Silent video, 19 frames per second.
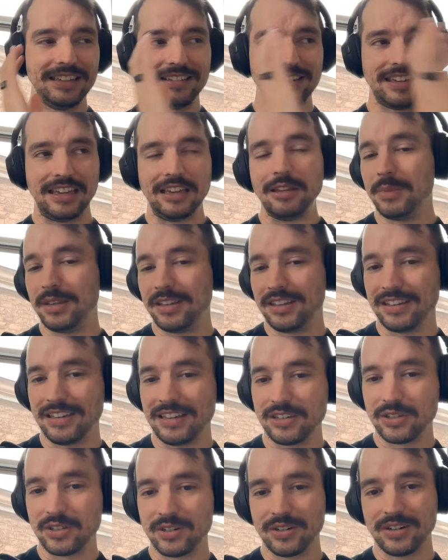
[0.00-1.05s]
gaming
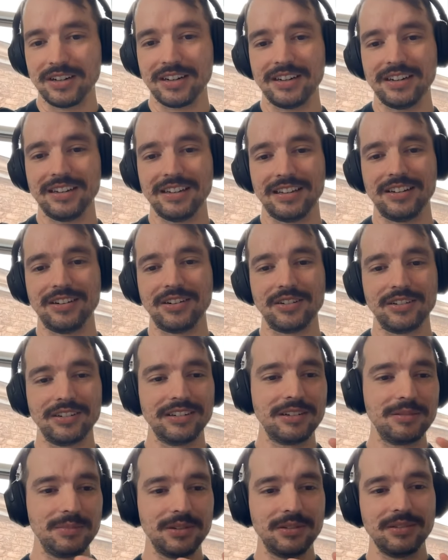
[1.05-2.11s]
history in early
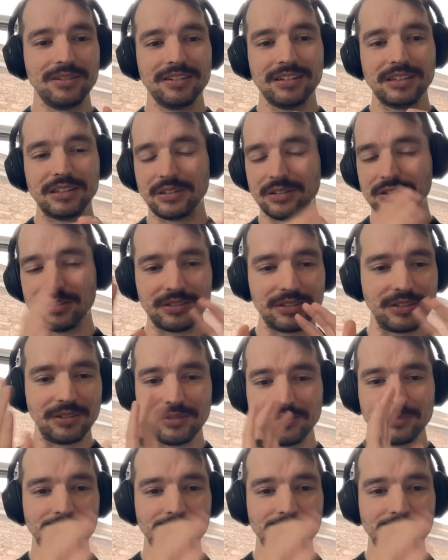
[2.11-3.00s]
computing or, you know,